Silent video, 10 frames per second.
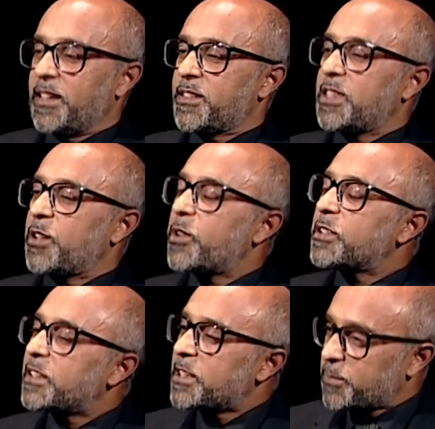
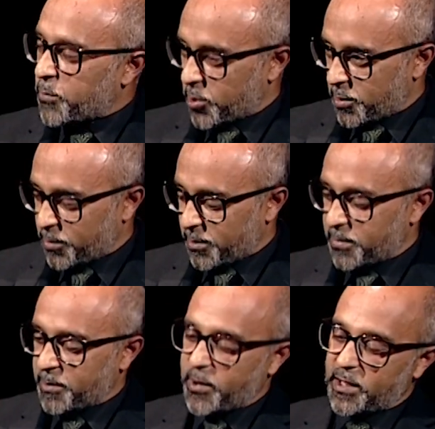Theoretically, it's possible,
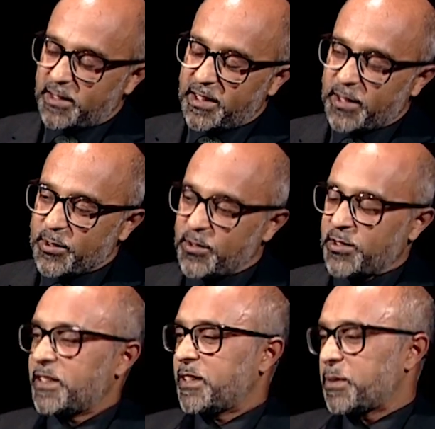but practically, I don't
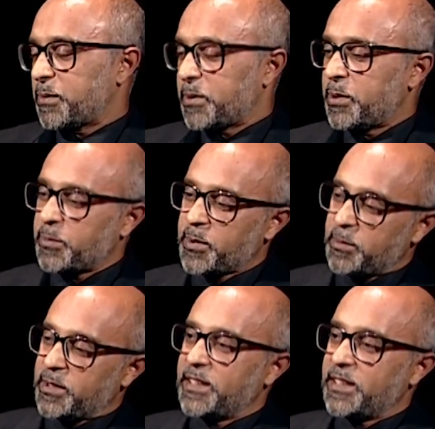think it will probably...